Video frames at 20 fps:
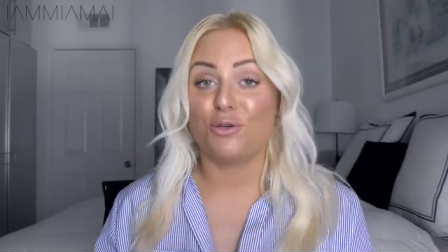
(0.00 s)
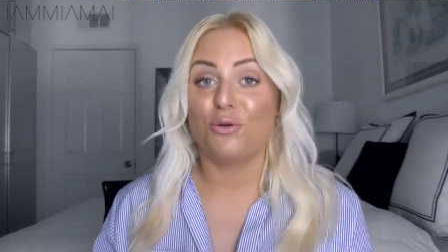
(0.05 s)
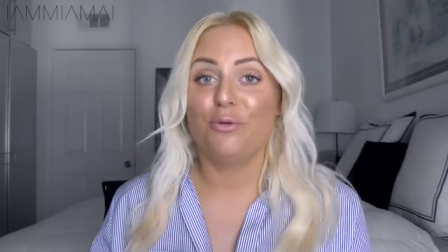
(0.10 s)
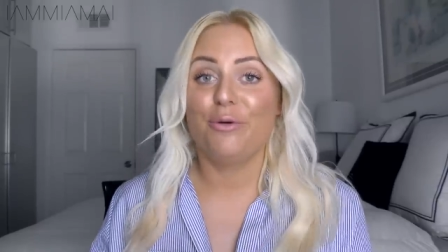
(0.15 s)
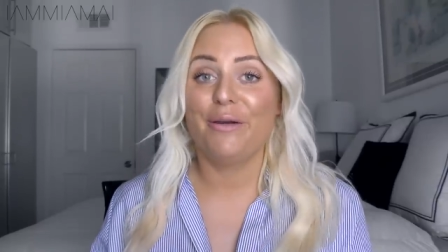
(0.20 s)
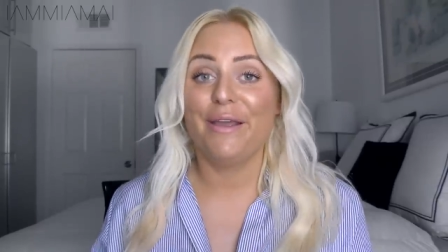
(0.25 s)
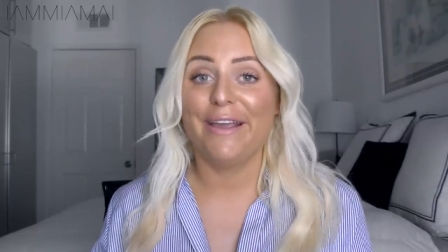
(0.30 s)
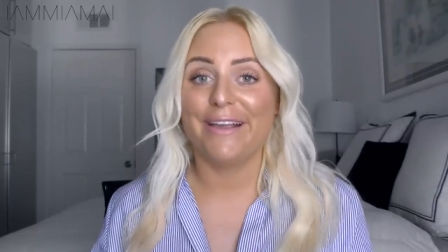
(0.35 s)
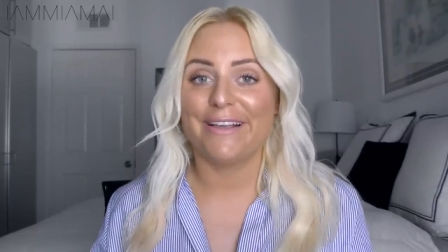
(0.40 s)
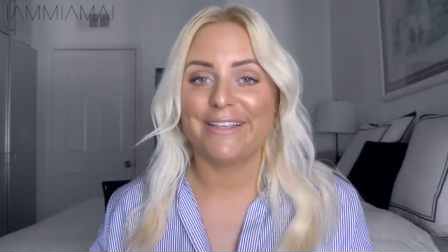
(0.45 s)
two
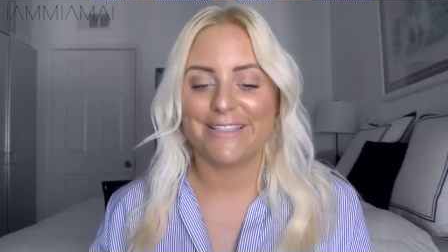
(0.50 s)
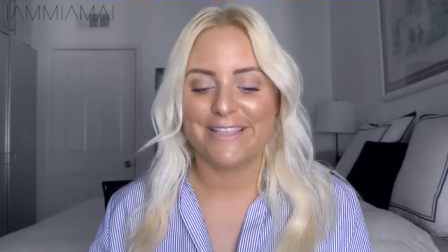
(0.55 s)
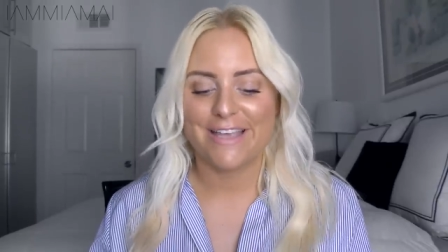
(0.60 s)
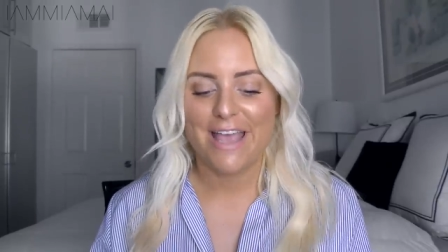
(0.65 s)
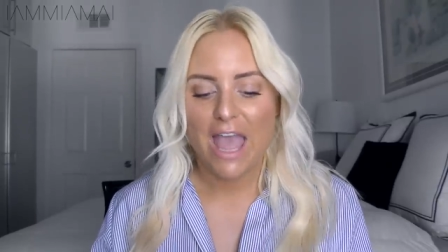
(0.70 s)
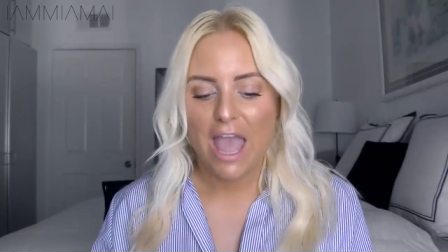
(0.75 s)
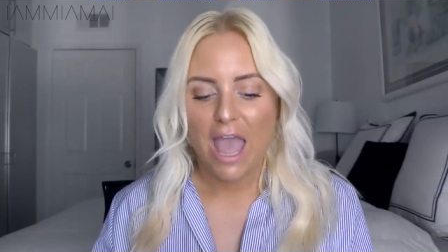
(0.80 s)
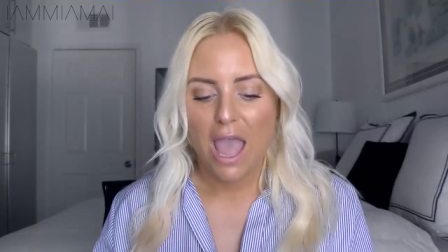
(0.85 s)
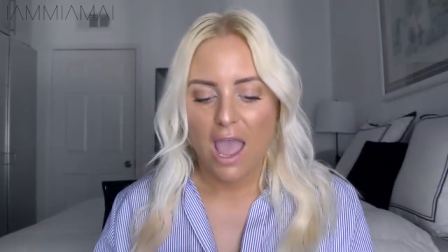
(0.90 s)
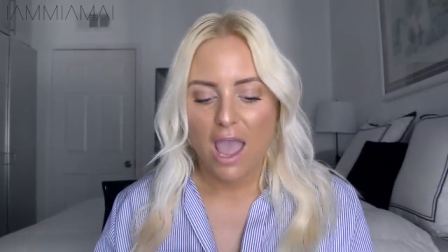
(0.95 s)
weeks
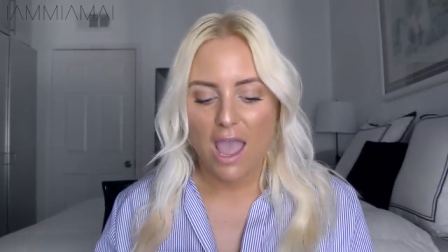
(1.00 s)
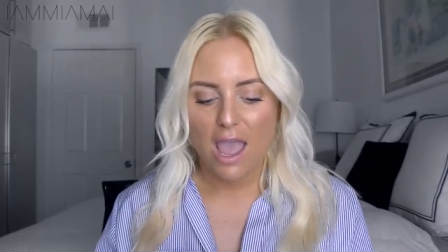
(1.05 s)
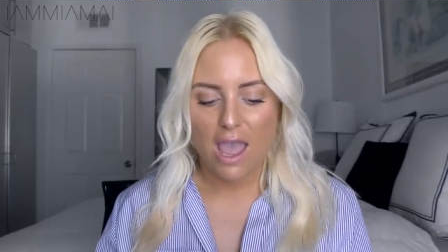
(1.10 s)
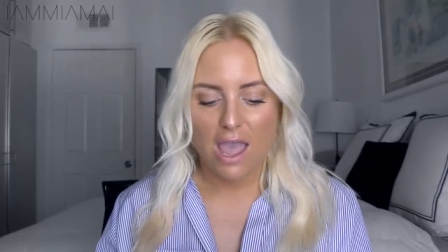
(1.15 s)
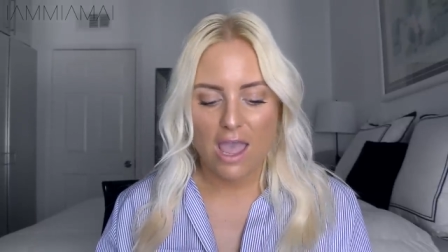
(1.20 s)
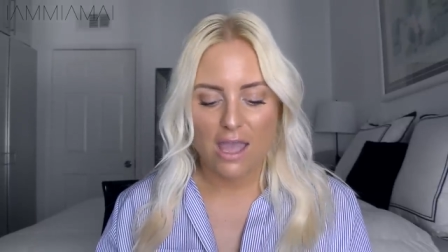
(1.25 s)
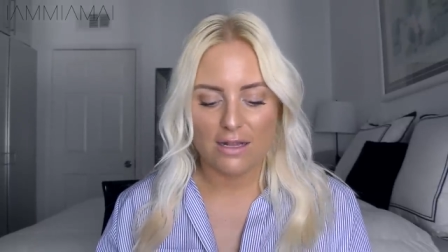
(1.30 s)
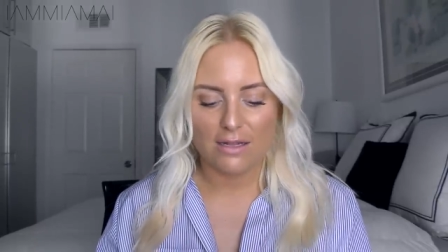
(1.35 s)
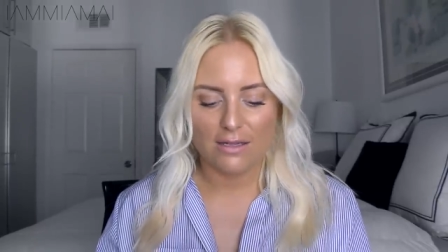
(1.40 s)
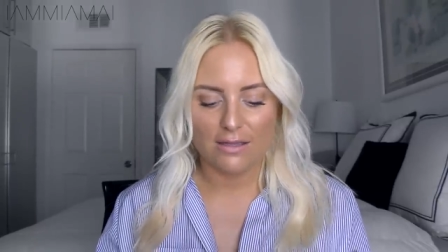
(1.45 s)

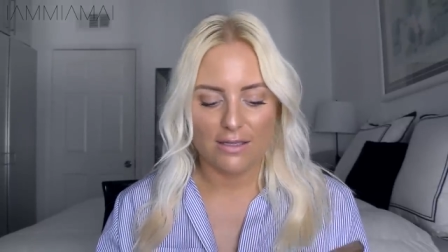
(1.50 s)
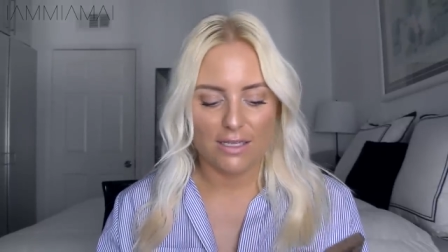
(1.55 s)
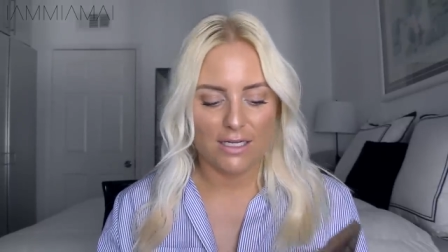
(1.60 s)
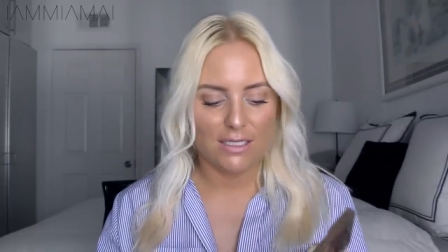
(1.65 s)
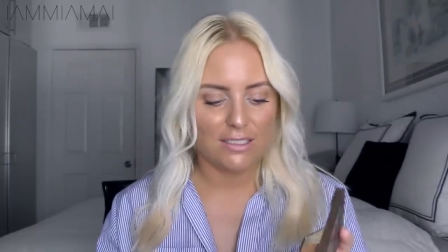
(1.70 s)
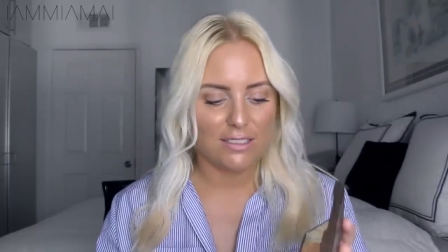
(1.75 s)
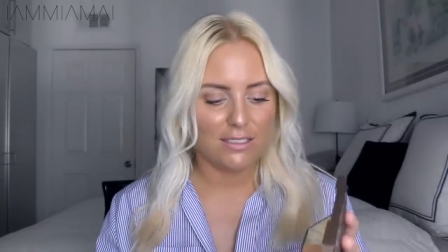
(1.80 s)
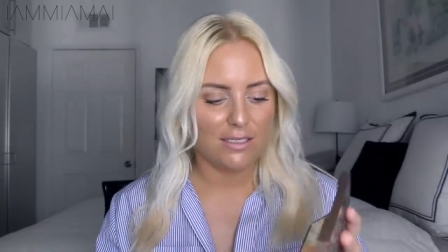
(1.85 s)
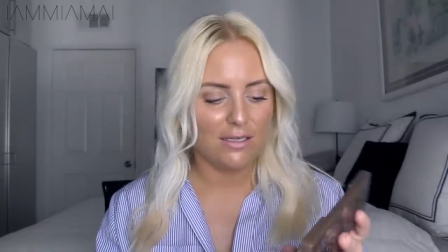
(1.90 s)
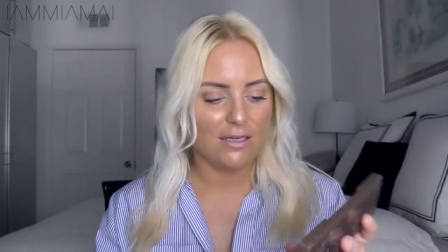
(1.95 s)
and
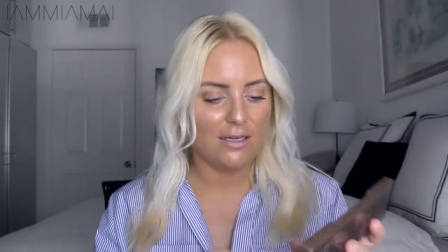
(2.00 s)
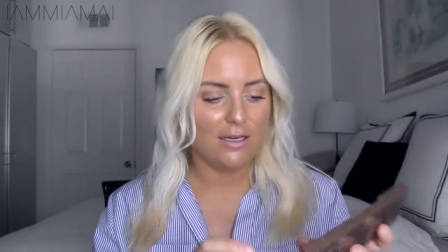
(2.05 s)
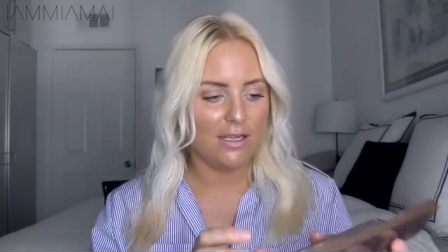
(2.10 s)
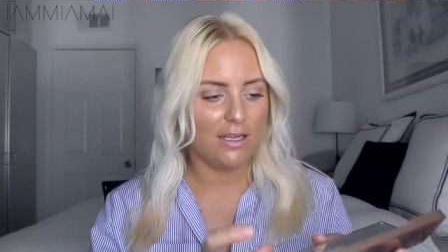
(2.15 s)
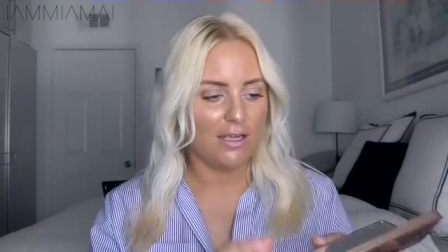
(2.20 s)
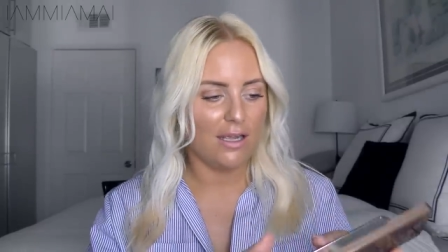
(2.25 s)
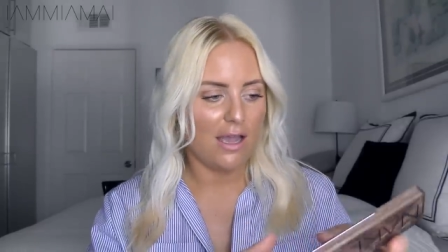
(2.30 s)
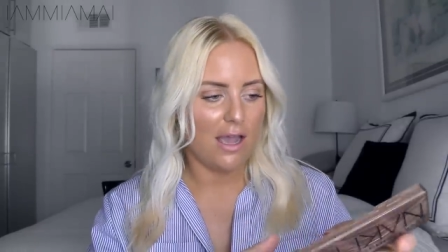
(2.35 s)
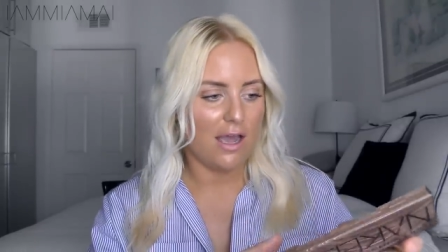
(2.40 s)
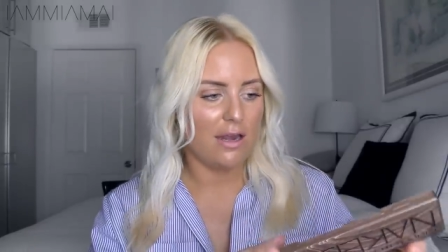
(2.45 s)
then
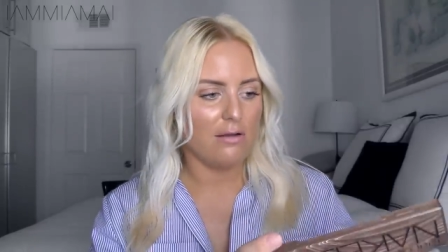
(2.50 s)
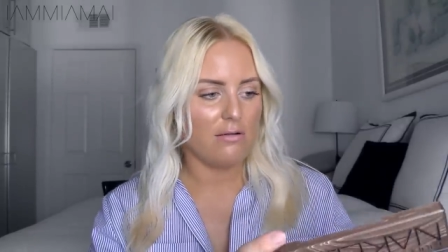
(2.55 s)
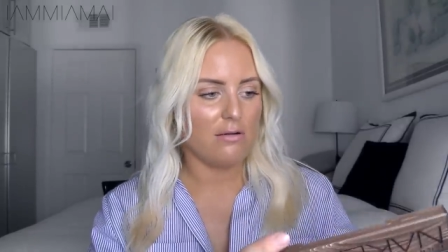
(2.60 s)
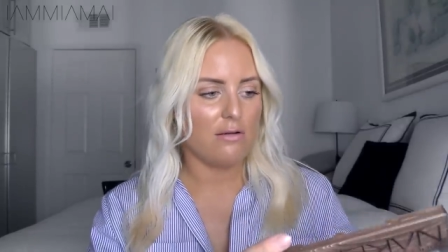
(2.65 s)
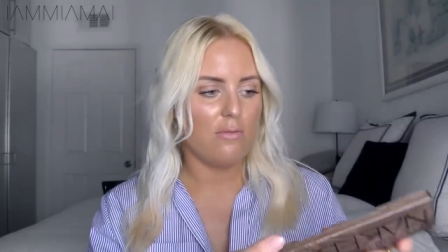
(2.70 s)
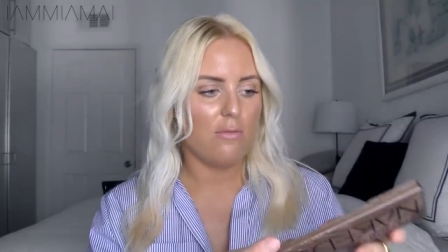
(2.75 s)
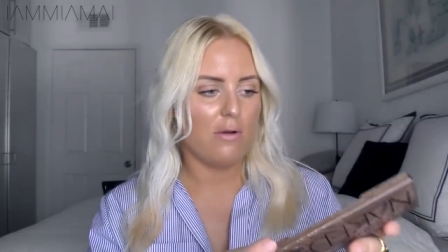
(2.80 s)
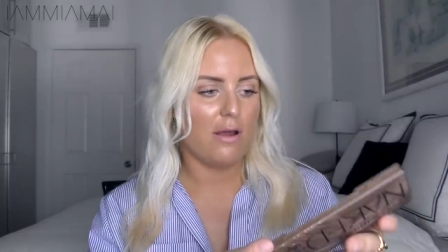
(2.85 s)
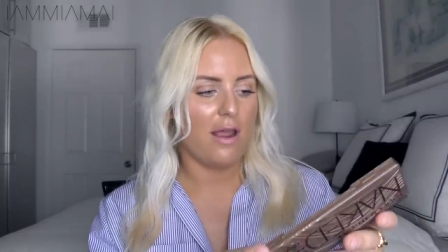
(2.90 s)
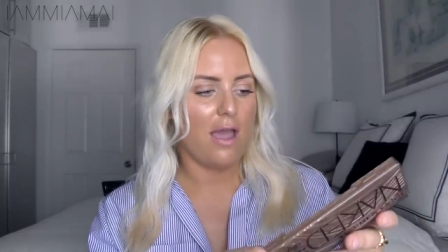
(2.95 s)
suddenly I don't
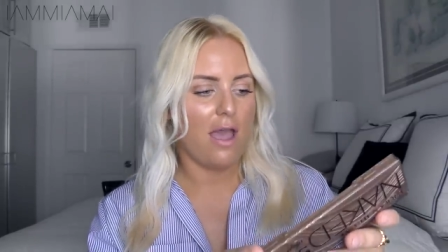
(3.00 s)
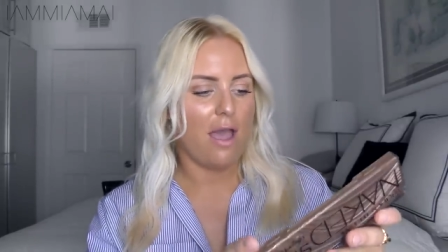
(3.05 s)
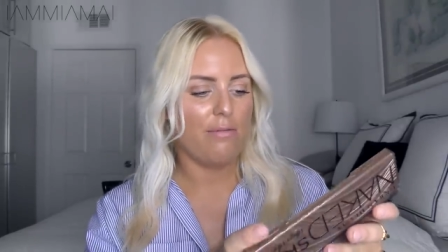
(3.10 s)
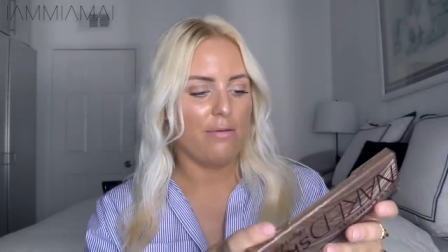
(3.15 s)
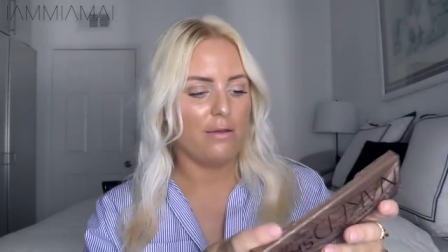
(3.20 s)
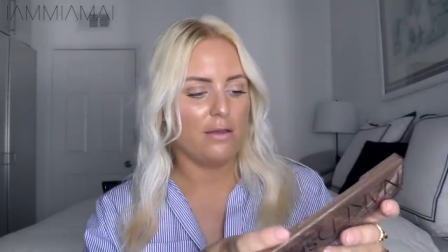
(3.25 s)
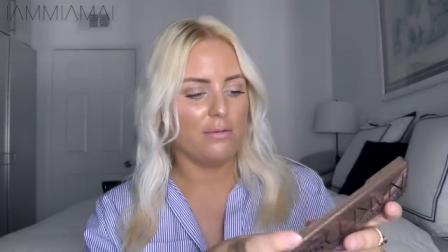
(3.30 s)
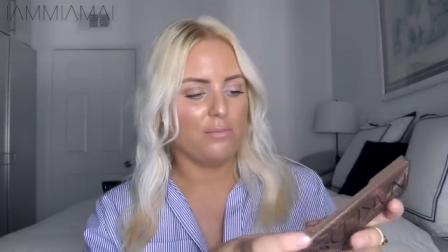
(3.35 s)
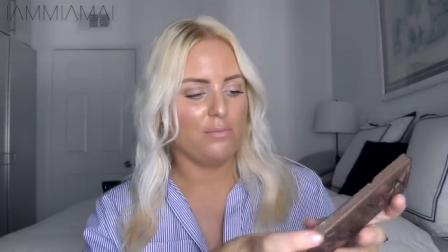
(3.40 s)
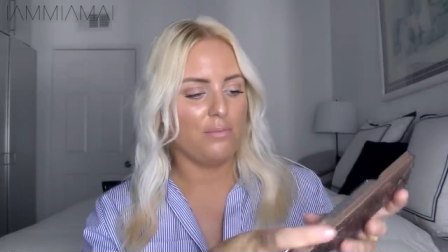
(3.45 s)
know what
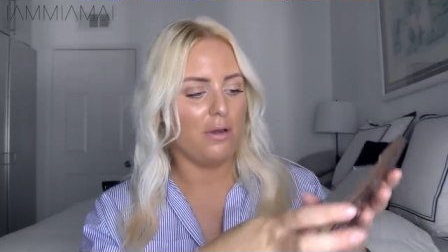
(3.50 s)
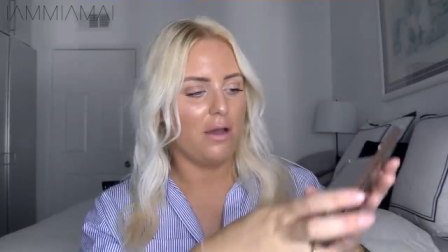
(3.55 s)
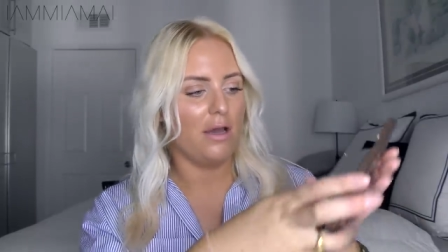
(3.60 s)
happened